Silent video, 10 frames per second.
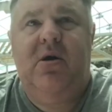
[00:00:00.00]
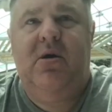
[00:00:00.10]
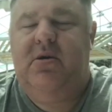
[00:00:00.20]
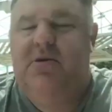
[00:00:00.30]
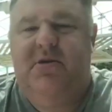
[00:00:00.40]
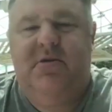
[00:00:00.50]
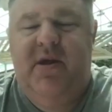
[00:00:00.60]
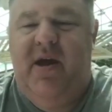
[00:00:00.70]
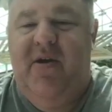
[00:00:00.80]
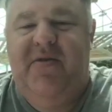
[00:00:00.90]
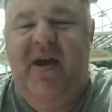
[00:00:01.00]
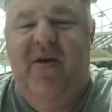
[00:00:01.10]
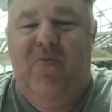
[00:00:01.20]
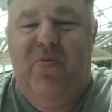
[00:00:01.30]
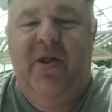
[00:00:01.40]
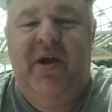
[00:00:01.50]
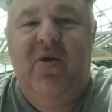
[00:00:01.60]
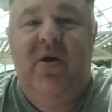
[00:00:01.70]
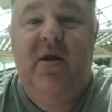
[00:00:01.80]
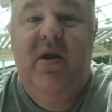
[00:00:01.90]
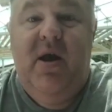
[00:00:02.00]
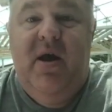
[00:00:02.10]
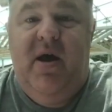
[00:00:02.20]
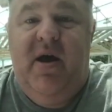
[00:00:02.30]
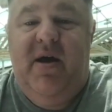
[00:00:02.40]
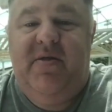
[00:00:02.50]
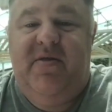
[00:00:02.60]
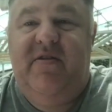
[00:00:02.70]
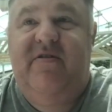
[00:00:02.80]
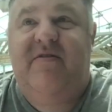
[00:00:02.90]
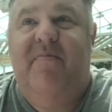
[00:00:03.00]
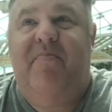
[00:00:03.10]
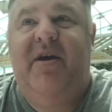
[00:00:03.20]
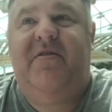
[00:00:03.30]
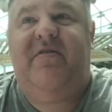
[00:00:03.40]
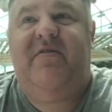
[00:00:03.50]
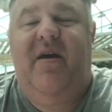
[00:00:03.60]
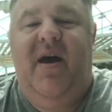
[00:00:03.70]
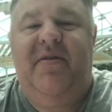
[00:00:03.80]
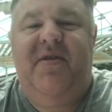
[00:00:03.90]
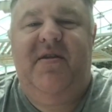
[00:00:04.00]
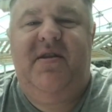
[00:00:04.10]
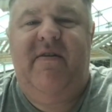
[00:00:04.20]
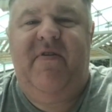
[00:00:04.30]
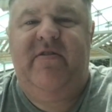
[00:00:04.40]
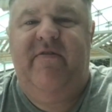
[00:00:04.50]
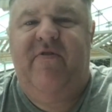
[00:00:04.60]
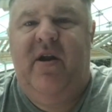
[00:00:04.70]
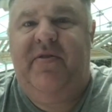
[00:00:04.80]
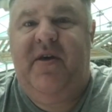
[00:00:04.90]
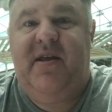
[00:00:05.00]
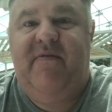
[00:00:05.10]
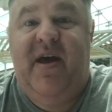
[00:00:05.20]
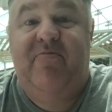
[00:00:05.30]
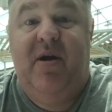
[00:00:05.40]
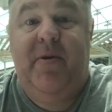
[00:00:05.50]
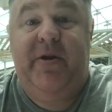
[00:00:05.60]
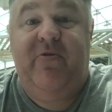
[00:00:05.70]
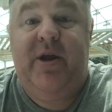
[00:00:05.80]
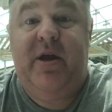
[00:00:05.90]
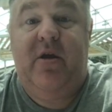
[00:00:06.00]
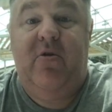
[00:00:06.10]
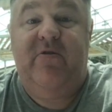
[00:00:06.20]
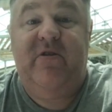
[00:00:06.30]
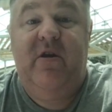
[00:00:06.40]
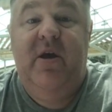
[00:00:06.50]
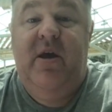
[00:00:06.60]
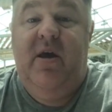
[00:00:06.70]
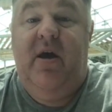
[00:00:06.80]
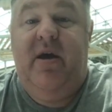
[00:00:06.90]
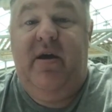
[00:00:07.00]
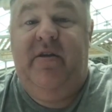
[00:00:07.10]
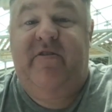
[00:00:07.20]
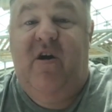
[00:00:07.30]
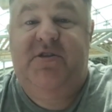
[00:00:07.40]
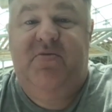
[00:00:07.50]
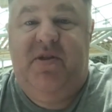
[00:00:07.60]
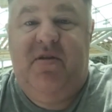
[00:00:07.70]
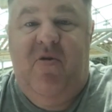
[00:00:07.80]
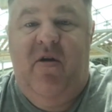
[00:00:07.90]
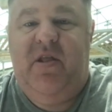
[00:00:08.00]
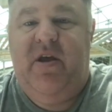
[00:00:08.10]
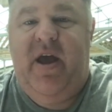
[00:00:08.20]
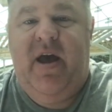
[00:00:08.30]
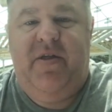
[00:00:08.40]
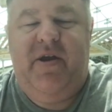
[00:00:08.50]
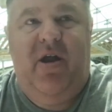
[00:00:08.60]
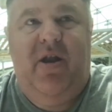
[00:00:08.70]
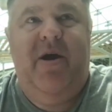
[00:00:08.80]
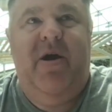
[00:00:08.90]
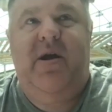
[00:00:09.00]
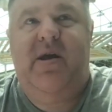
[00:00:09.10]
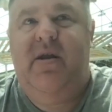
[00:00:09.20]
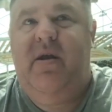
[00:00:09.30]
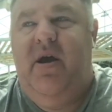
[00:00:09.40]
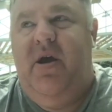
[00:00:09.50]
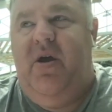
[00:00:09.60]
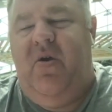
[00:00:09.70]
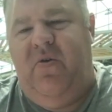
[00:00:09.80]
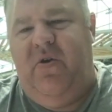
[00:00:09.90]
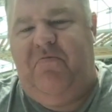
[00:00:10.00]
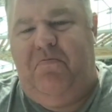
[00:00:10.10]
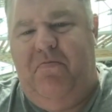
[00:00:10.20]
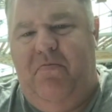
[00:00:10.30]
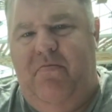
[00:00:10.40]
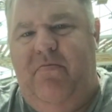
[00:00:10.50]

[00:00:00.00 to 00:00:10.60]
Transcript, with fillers: dogs. They are they are really good. Uh, this is the best I th- defensive front I think they've had probably in 20 years. Uh, it starts with DeMarvin Leal, the All-American, who has